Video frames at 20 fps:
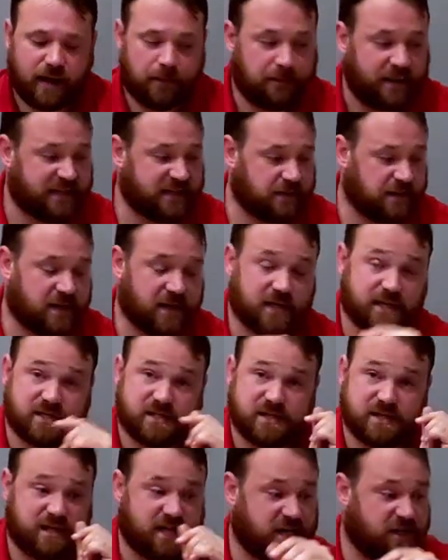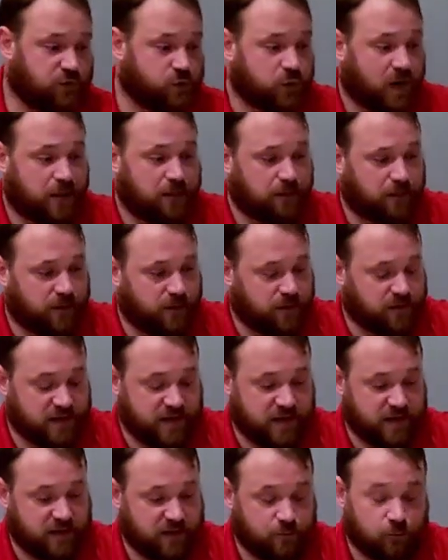uh, mainly because the tri
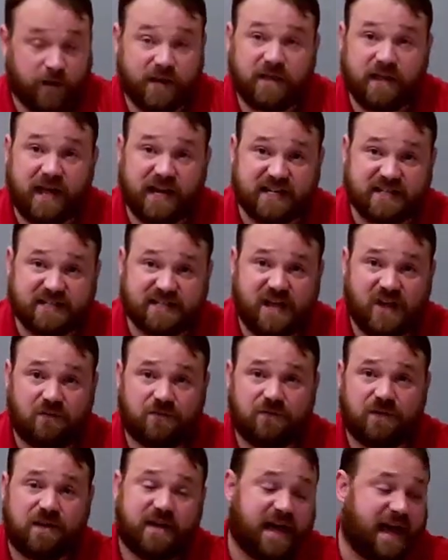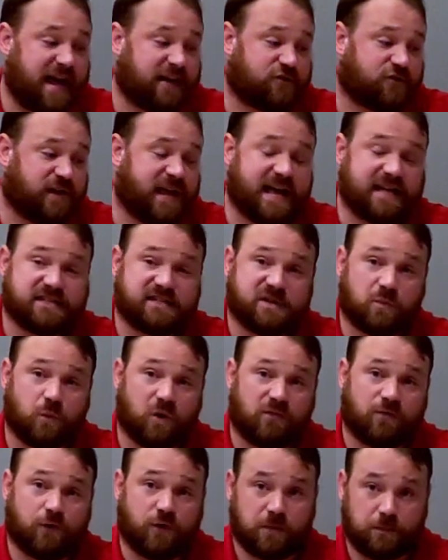or the ring light itself actually has
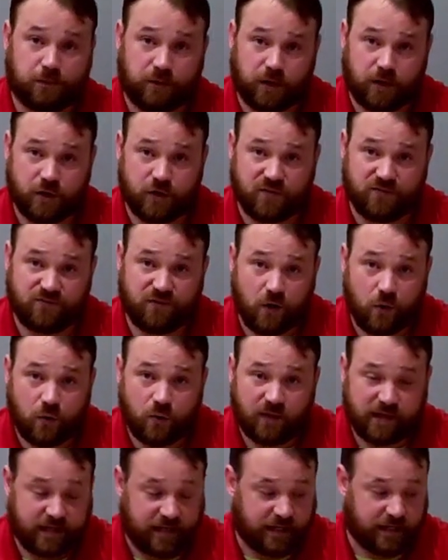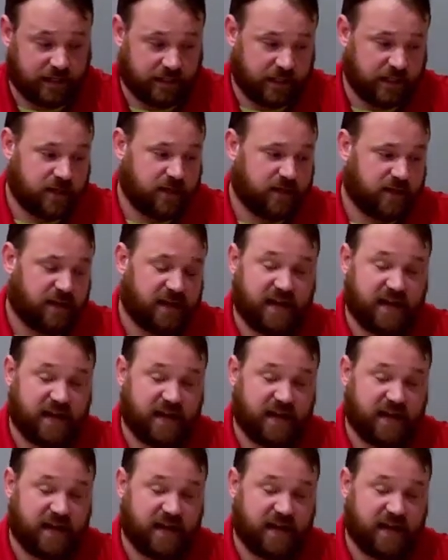somewhere for you to plug your phone in